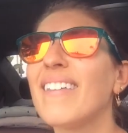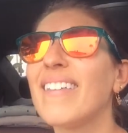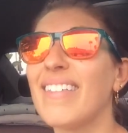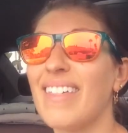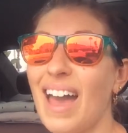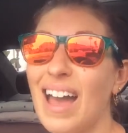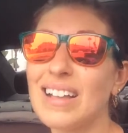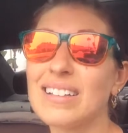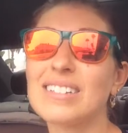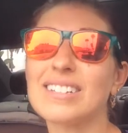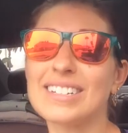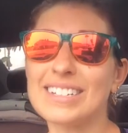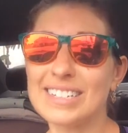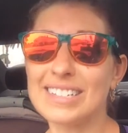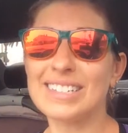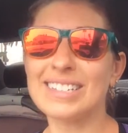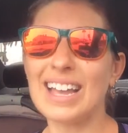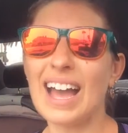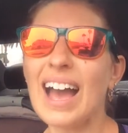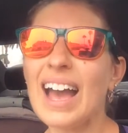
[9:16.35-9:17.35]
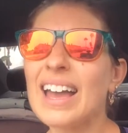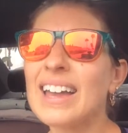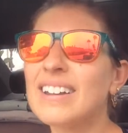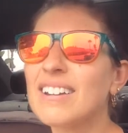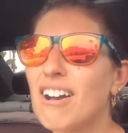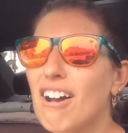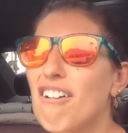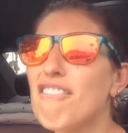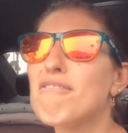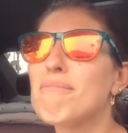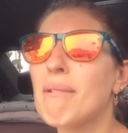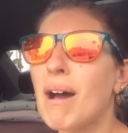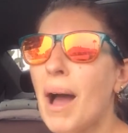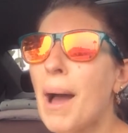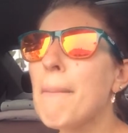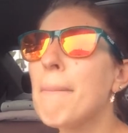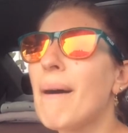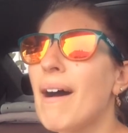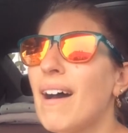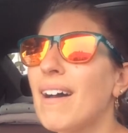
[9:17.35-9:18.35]
That's a good sign of
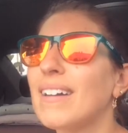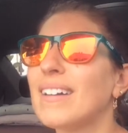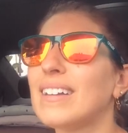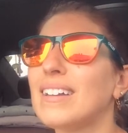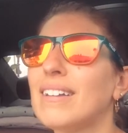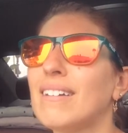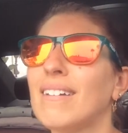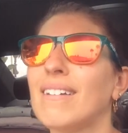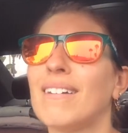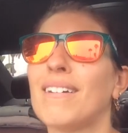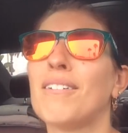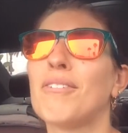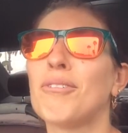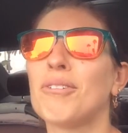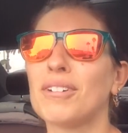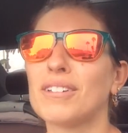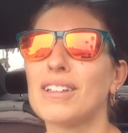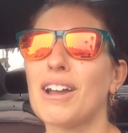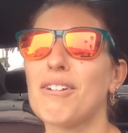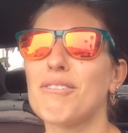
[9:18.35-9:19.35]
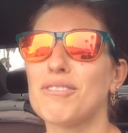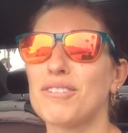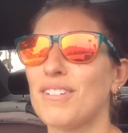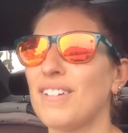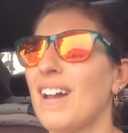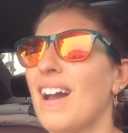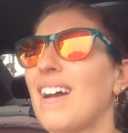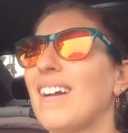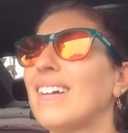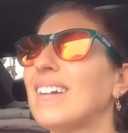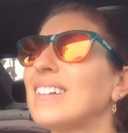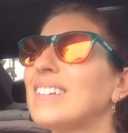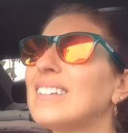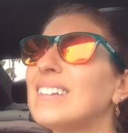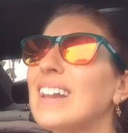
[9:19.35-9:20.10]
my body worked out really hard.